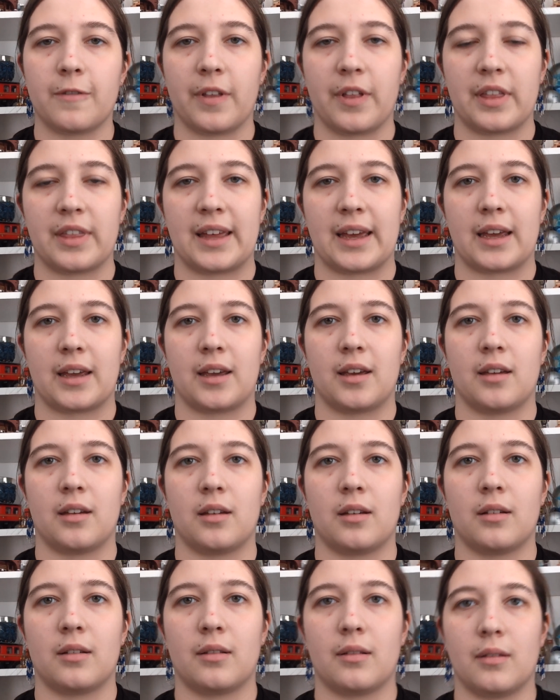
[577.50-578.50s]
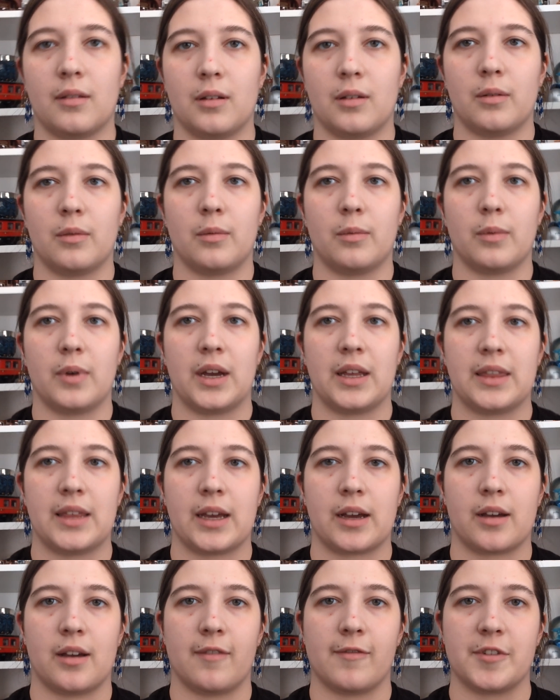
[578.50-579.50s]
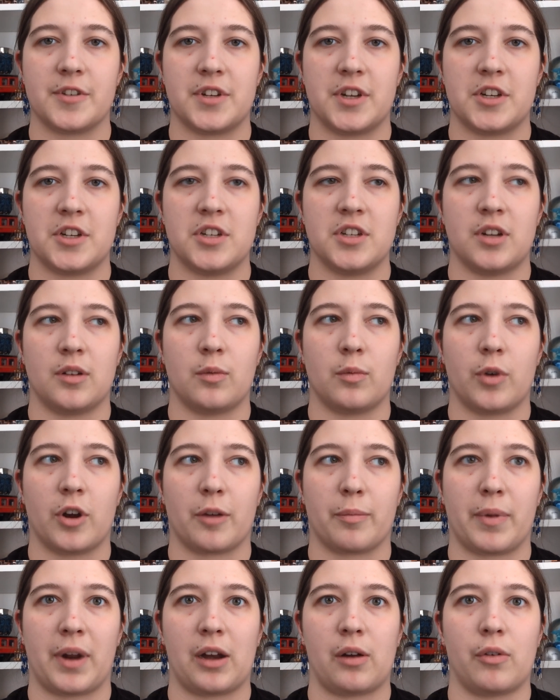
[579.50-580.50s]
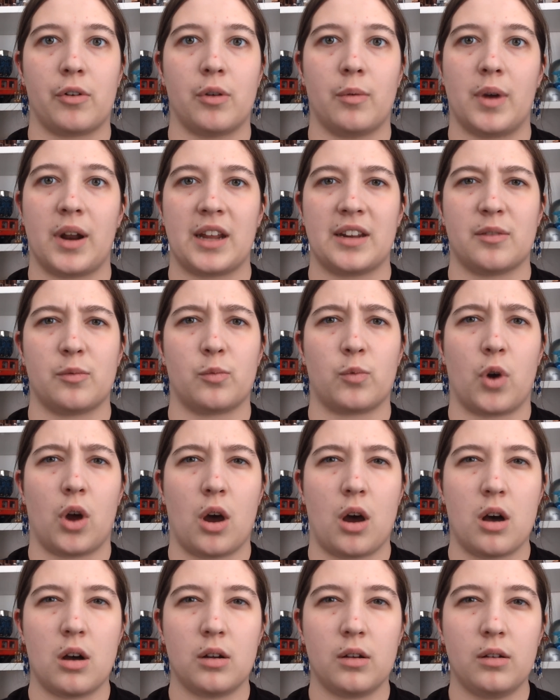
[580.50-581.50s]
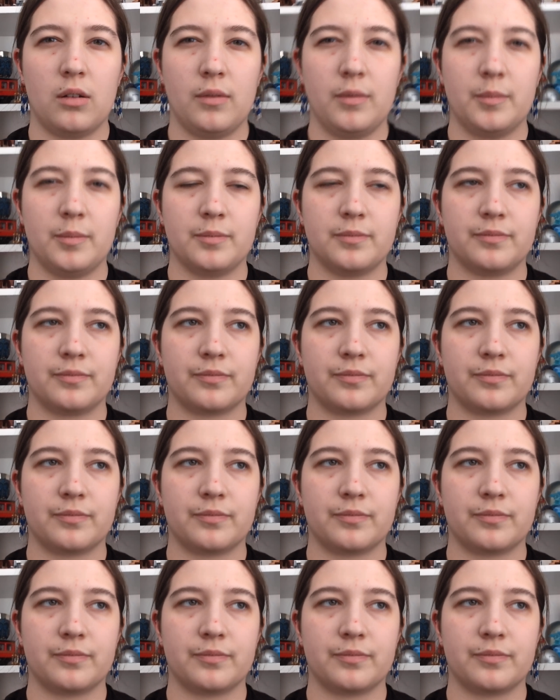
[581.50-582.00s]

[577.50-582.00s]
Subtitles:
feeling like, wait, that conversation didn't work, but I don't know what I did wrong.